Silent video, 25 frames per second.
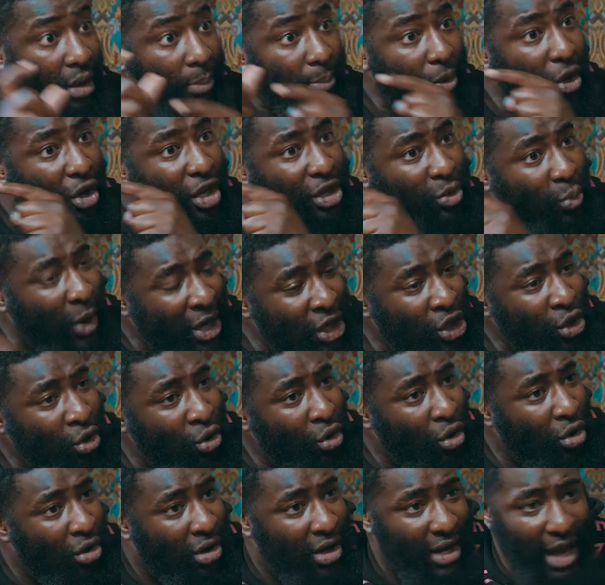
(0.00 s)
Because when
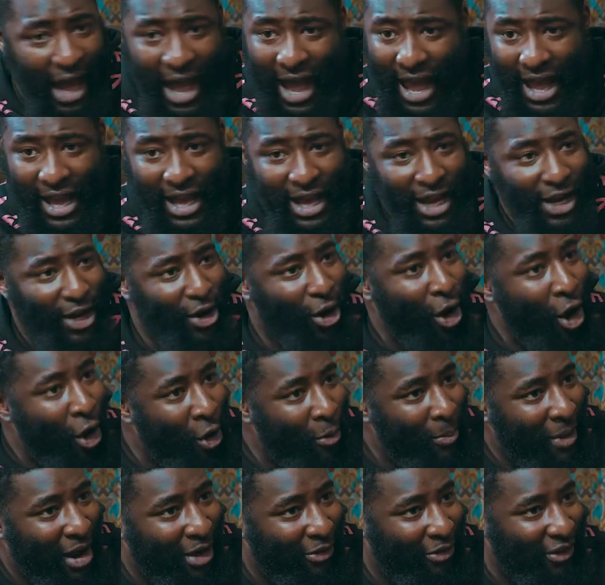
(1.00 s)
you look at the
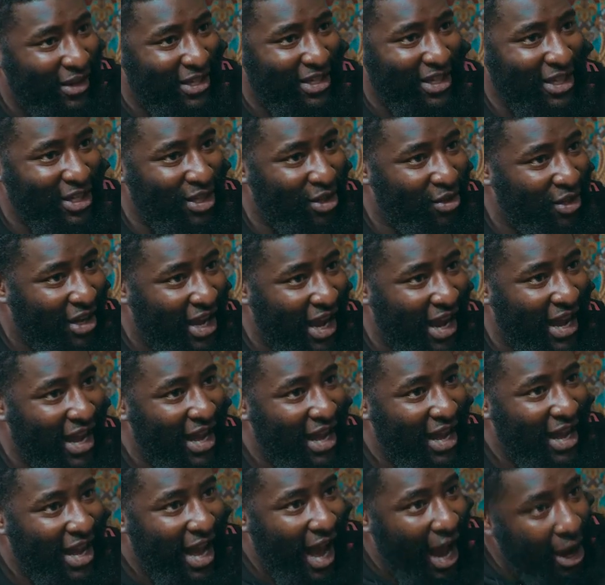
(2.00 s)
Home Office and you look
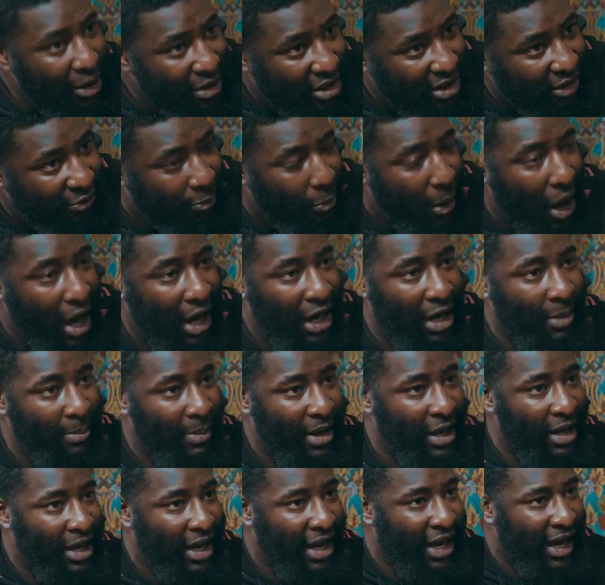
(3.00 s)
at House of
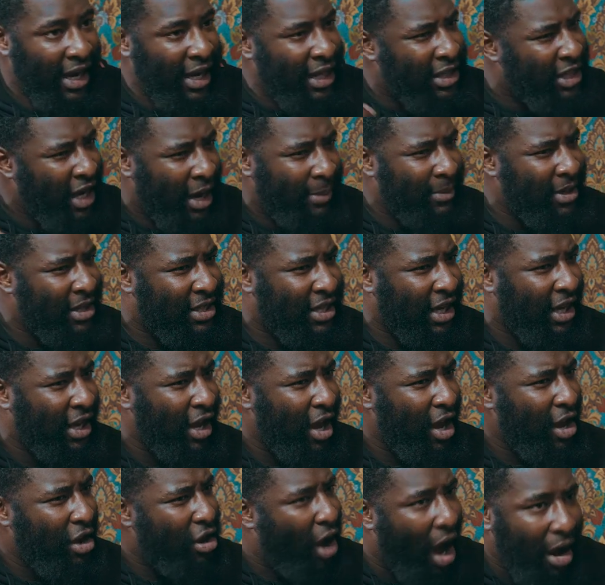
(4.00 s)
Parliament, and anytime it's a
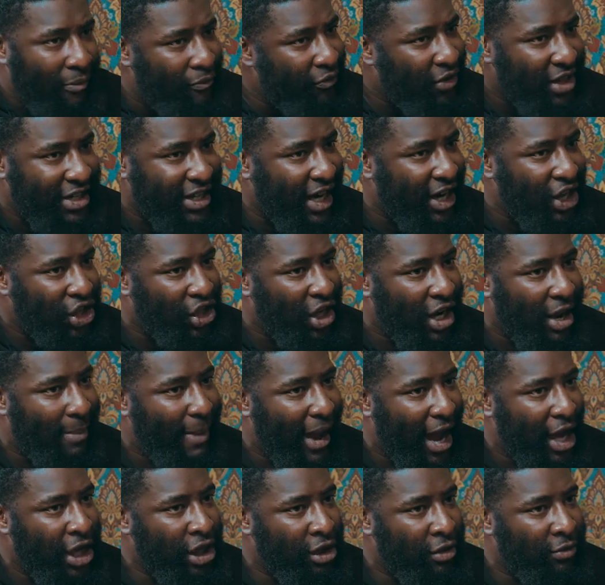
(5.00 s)
conversation
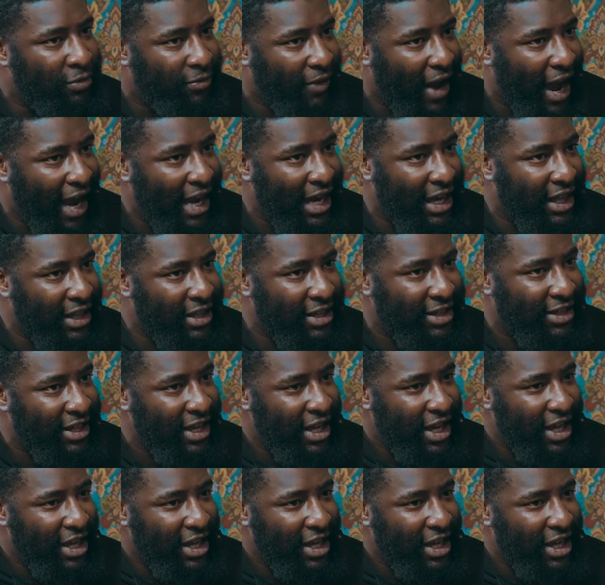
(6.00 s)
about youth violence,